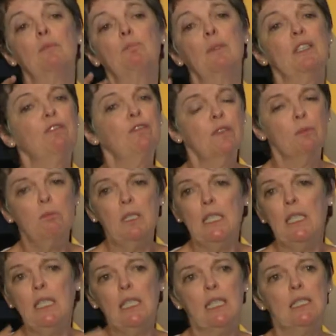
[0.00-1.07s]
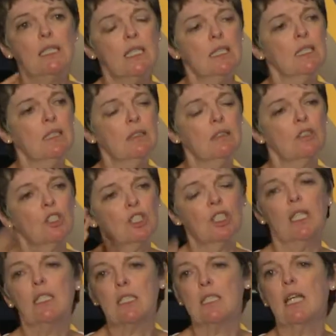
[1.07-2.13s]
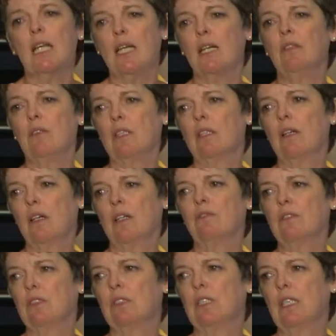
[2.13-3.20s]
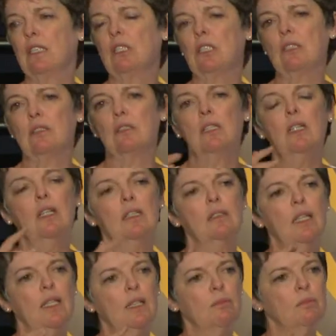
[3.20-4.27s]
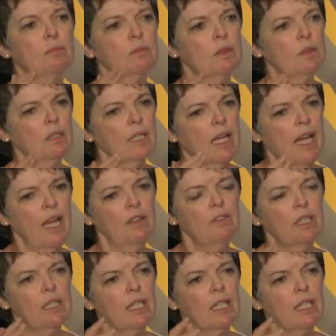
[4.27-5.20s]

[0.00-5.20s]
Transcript: But for me, it doesn't shut down the conversation um, having